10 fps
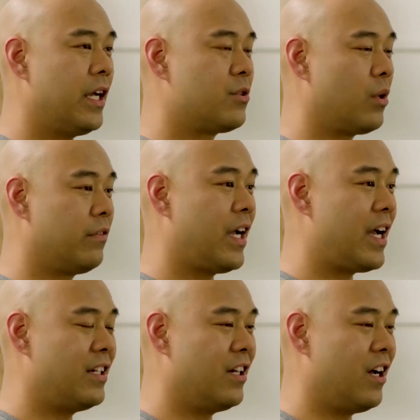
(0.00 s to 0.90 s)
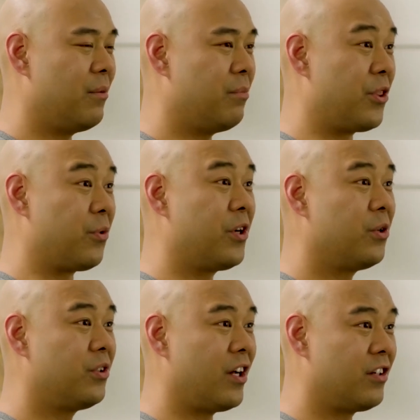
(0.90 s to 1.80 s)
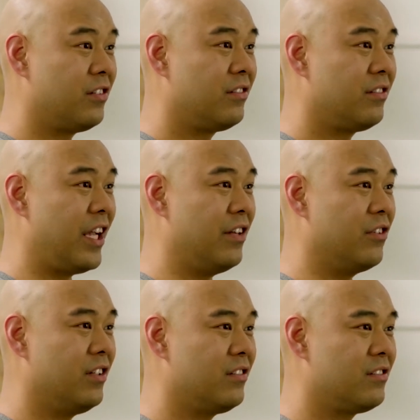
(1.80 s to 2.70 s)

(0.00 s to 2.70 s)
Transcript: So I've got a 3-year-old daughter, Ava.